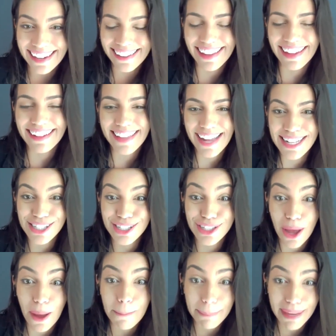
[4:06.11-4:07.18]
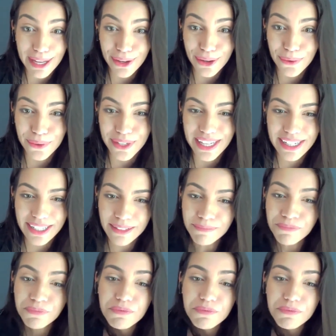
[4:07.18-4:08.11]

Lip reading: Like, that's not my goal here.